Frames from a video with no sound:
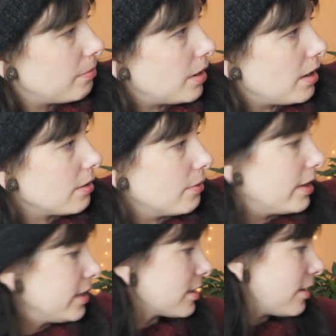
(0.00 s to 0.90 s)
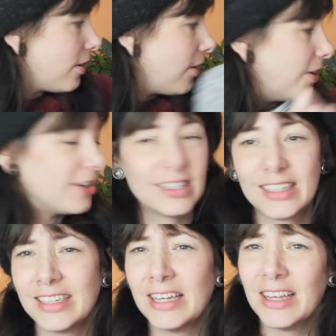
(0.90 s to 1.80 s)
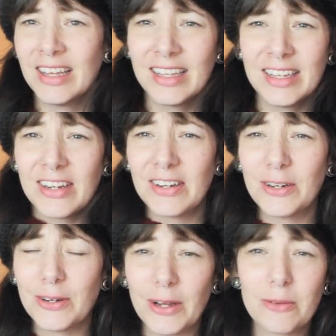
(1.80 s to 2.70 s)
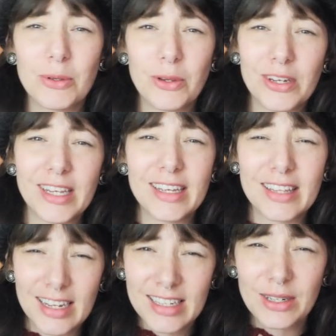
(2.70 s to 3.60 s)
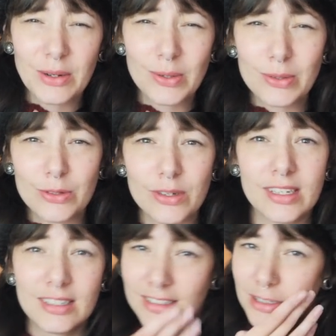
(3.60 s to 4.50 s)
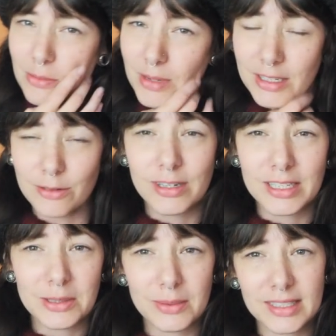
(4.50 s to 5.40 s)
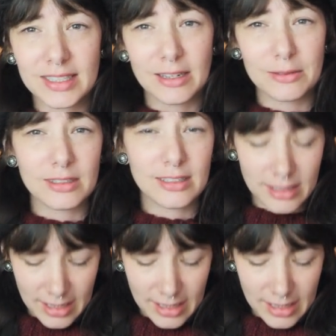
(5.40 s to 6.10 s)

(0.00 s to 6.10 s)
But otherwise, I hope you could hear that. Little Audrey just made a really sweet sound.